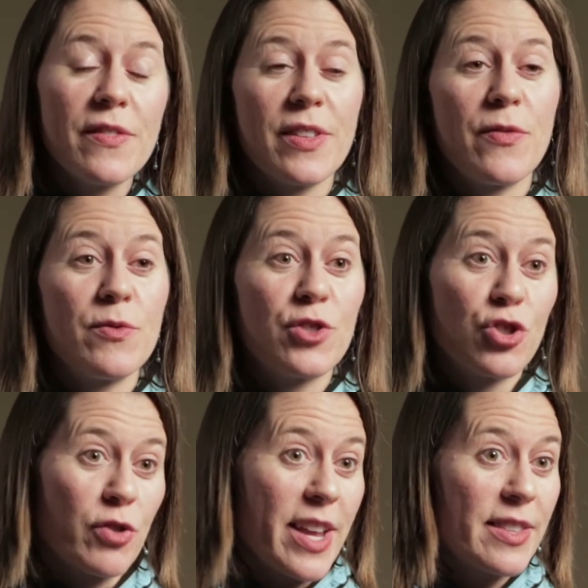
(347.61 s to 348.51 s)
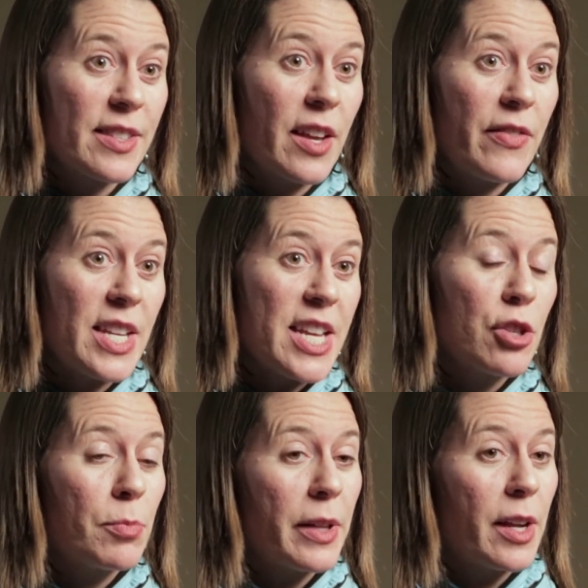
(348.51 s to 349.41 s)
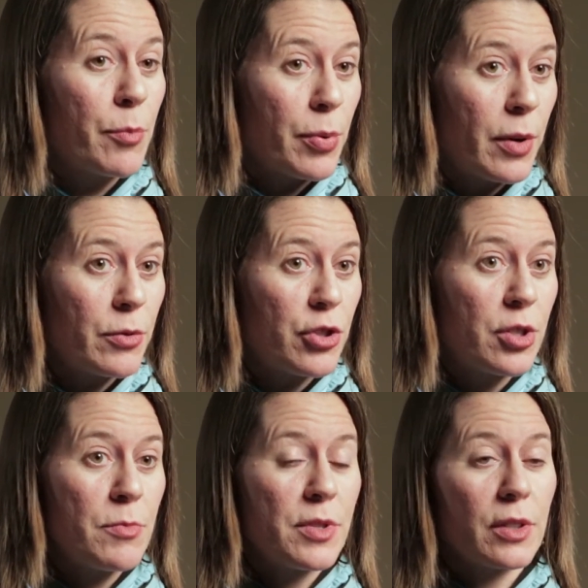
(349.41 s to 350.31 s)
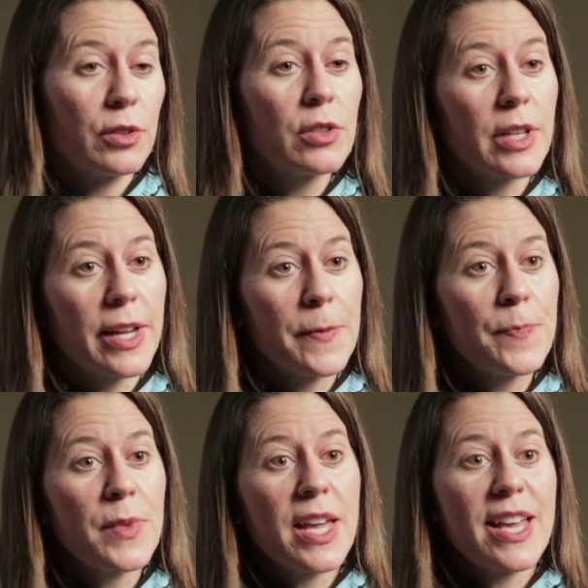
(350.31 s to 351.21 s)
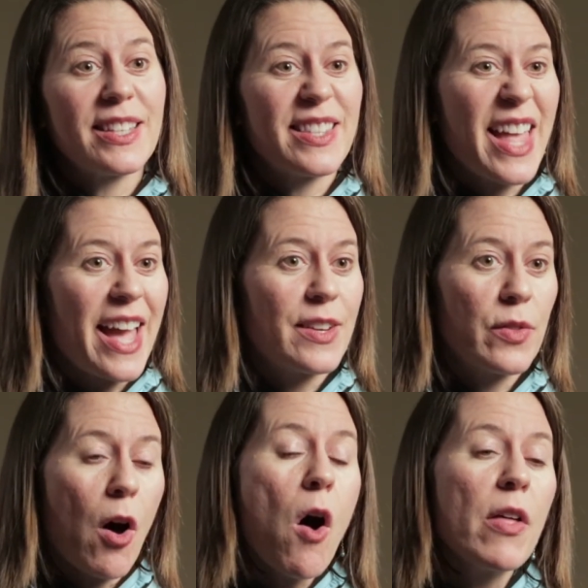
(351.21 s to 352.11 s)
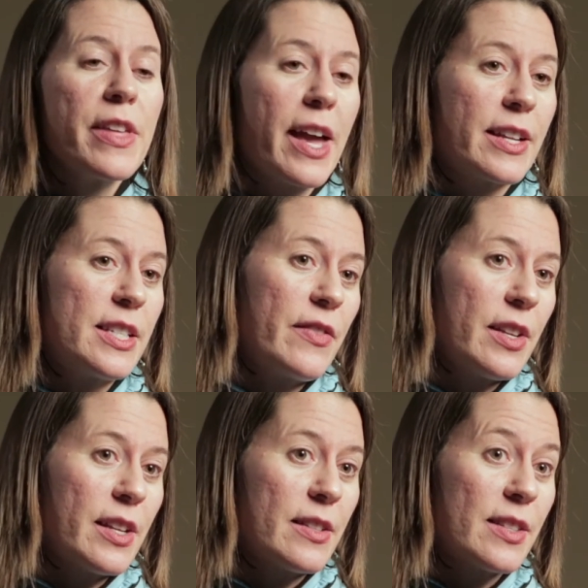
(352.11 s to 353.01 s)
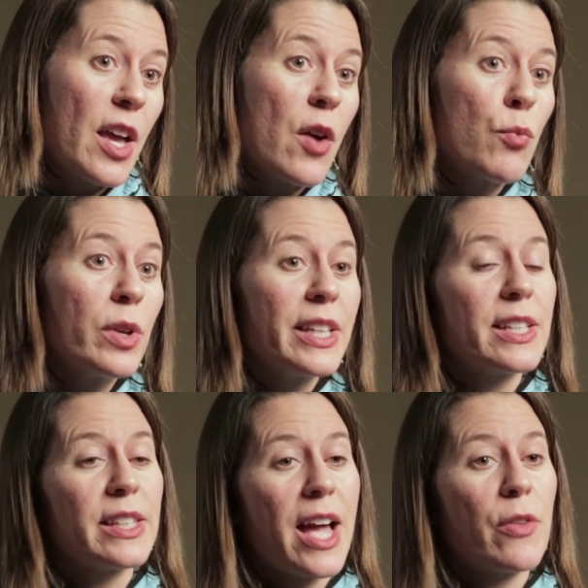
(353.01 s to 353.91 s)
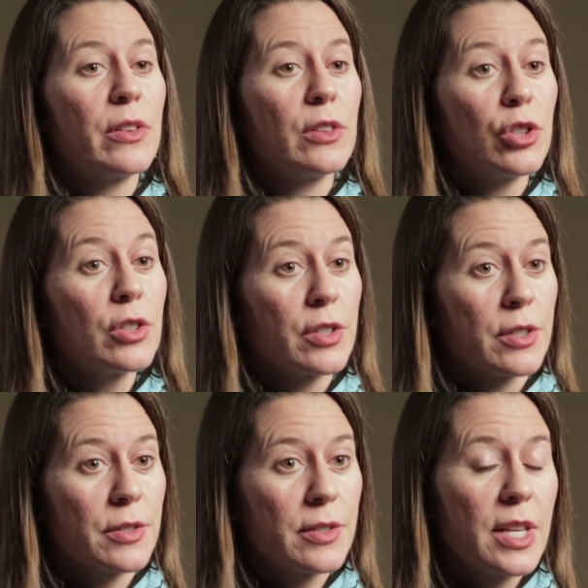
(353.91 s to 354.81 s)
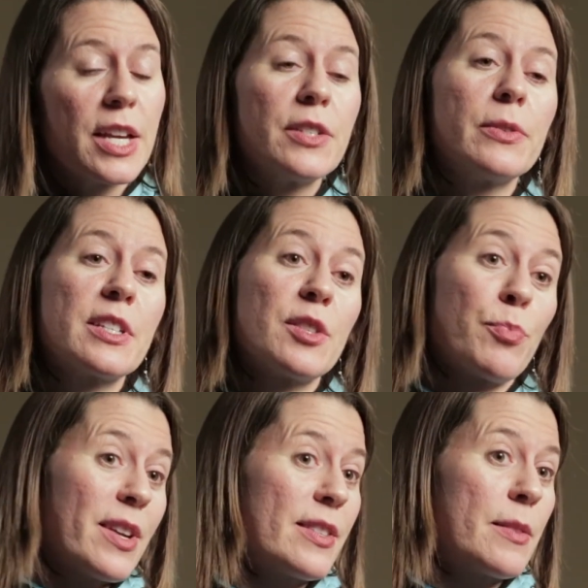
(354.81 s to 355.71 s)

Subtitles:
of the strengths of an interplay approach to music learning is that all the activities really allow the learners to express